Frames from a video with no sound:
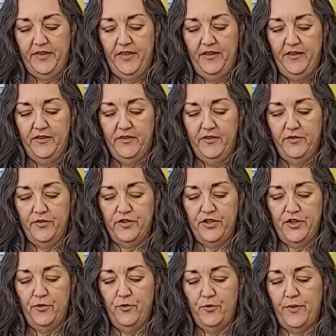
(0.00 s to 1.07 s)
There's no
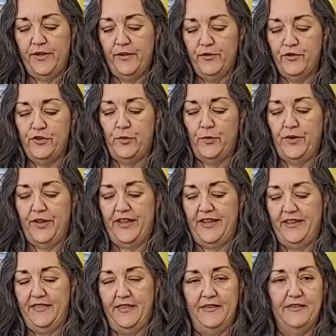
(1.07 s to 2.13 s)
greater joy in
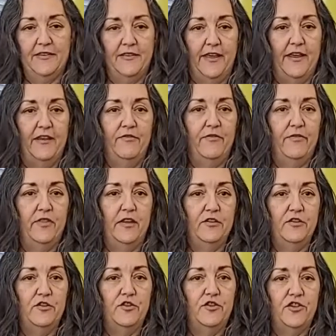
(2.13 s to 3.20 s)
this life than
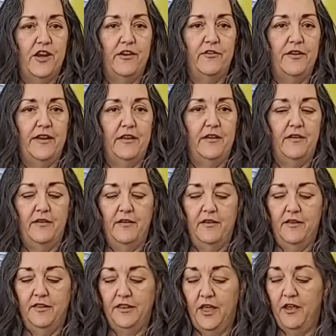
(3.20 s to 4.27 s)
sharing
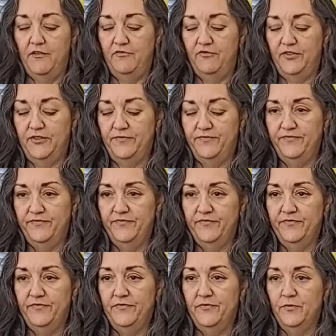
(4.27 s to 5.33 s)
love,
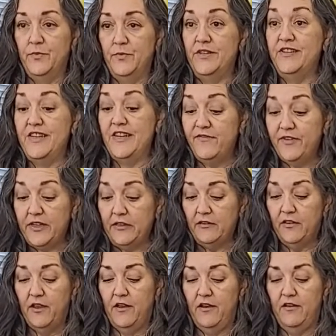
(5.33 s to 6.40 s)
receiving
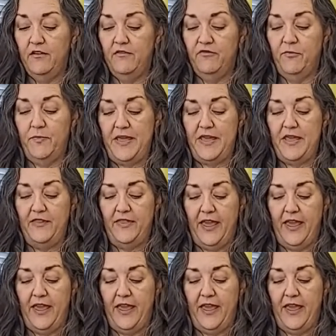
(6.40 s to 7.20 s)
love, being the